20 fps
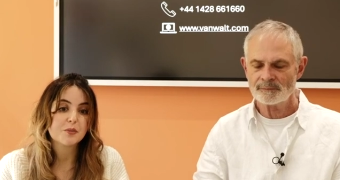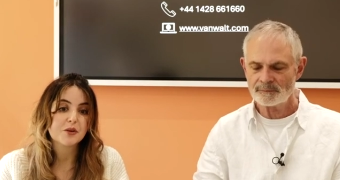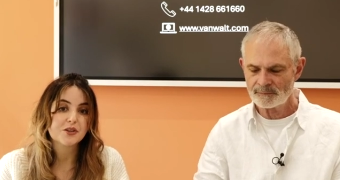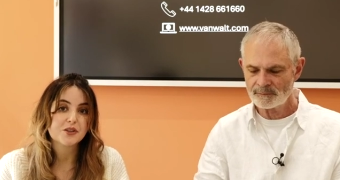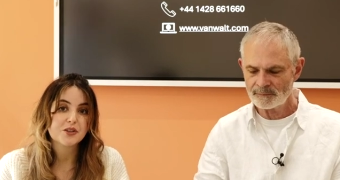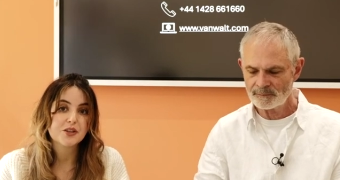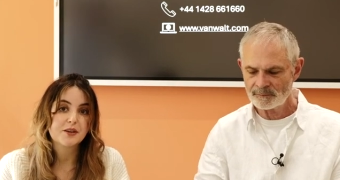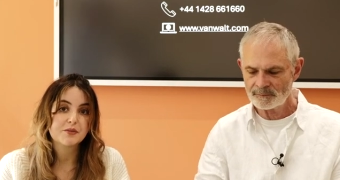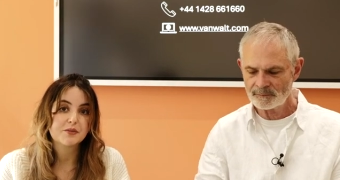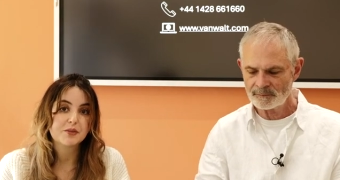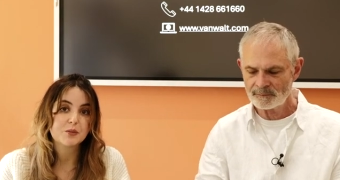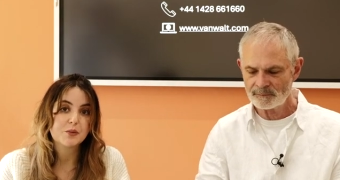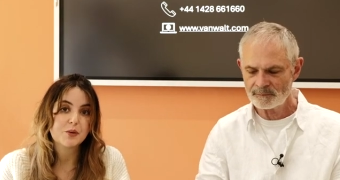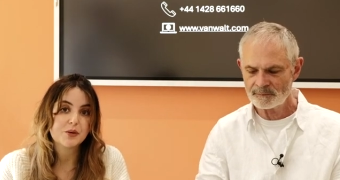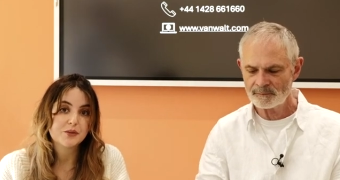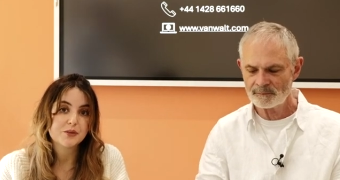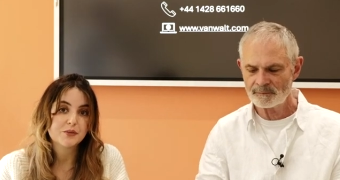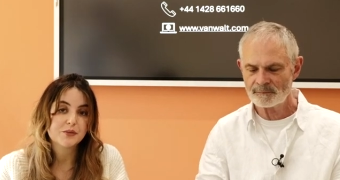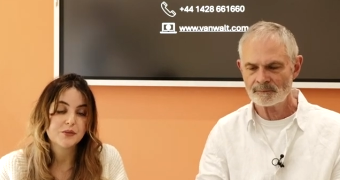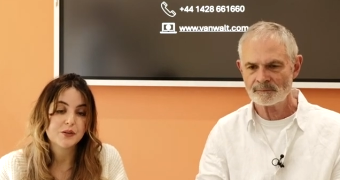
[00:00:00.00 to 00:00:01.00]
Speaker 1: much
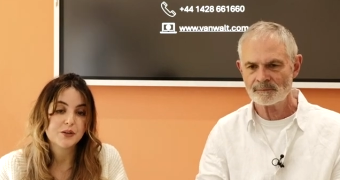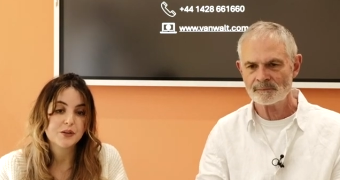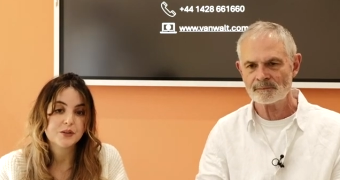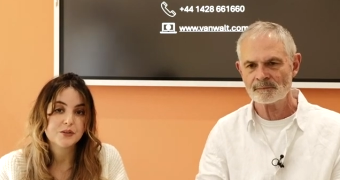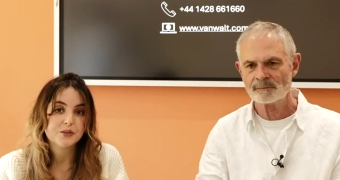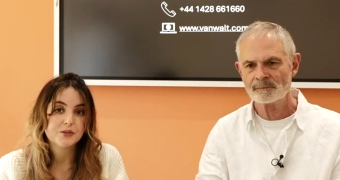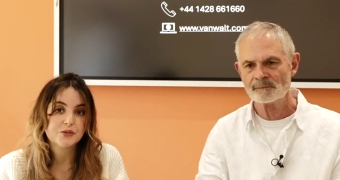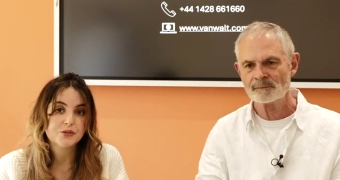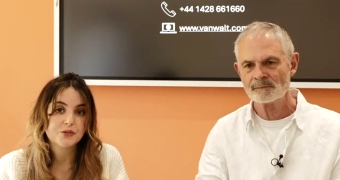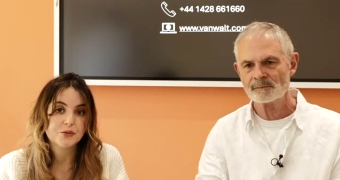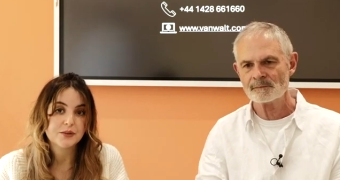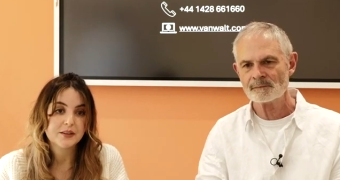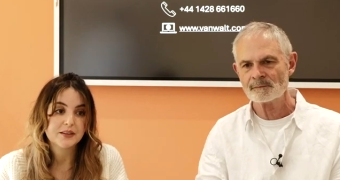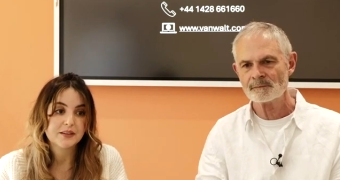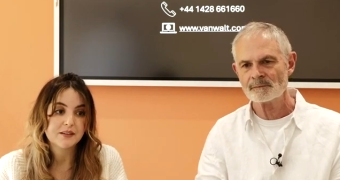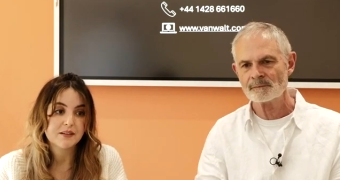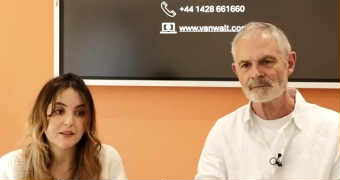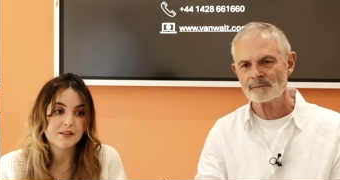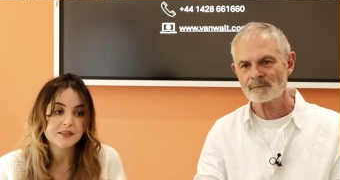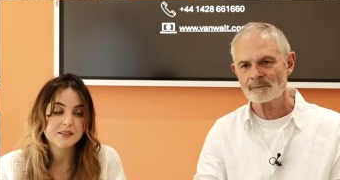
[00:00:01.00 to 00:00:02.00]
everyone for
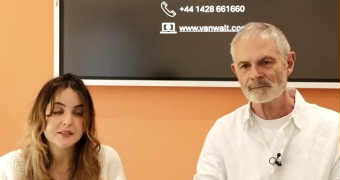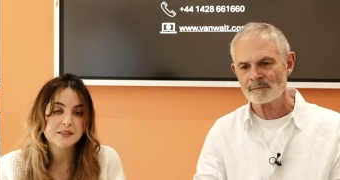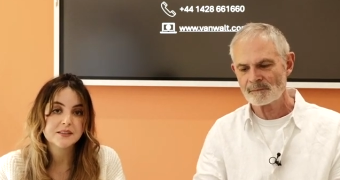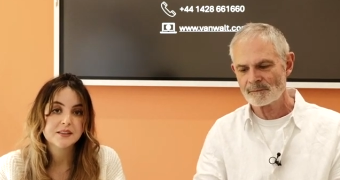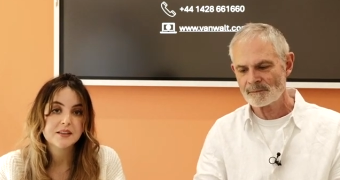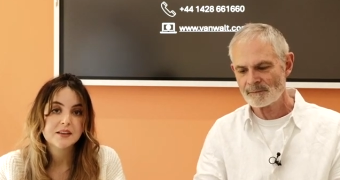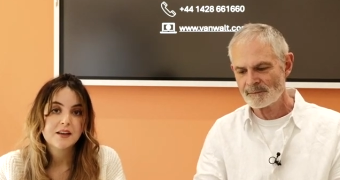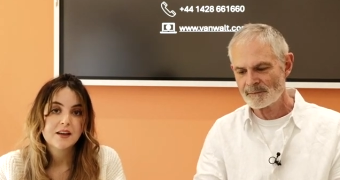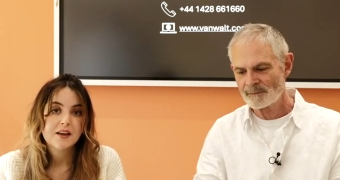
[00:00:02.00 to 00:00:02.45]
joining us.